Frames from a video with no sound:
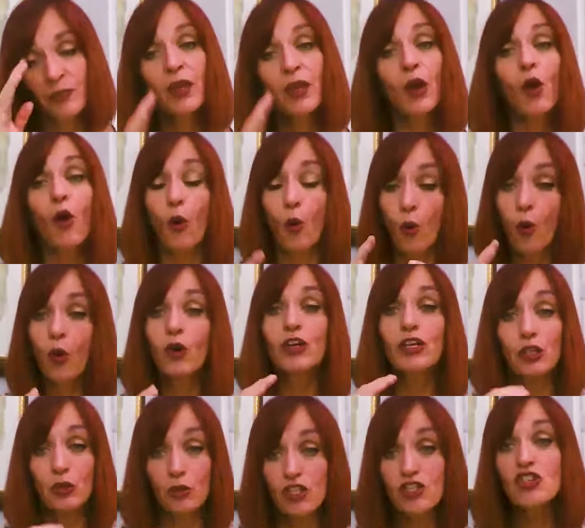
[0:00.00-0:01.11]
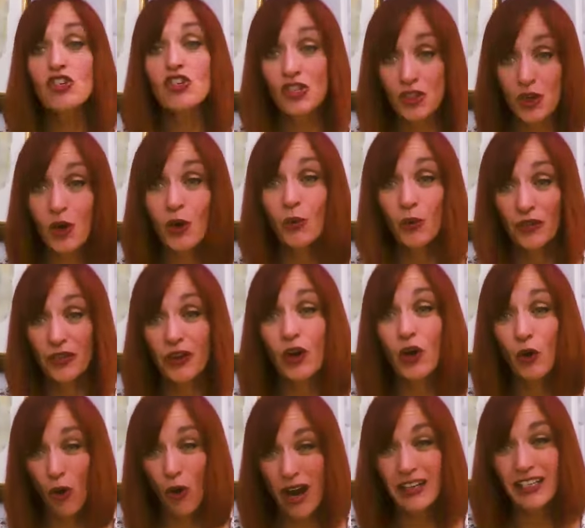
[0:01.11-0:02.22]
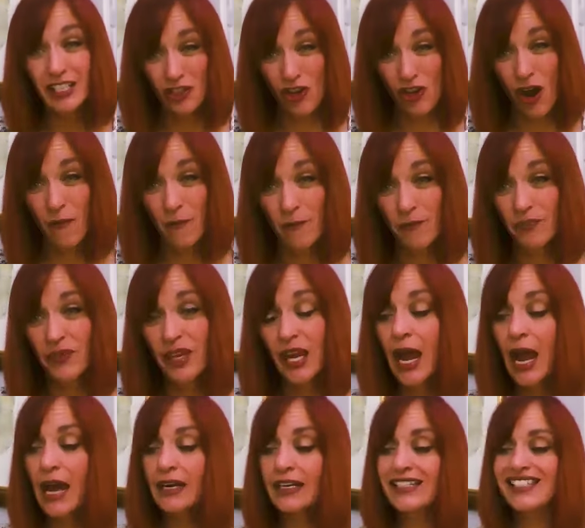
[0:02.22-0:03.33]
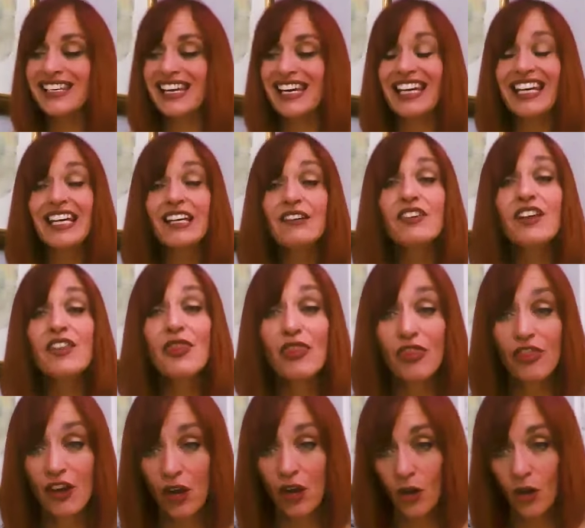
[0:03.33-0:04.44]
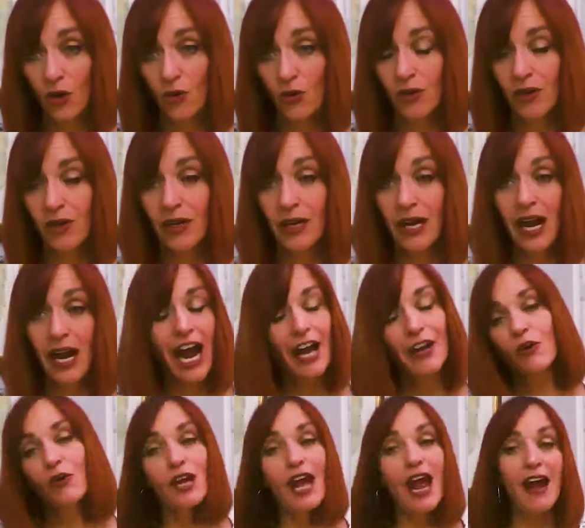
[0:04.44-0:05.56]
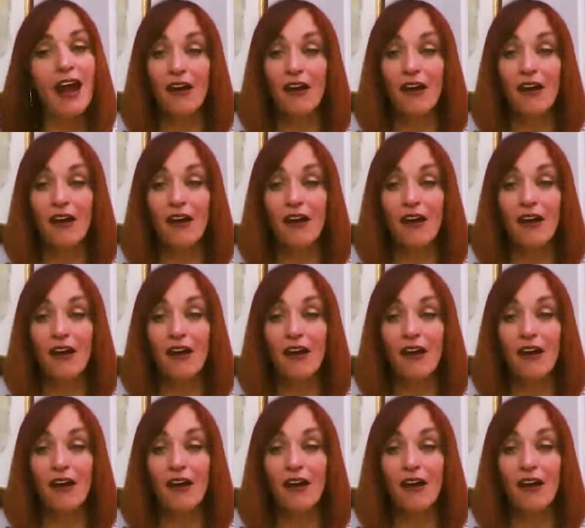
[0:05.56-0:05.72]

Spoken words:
or you could just start with the karate chop. And it's, even though I don't have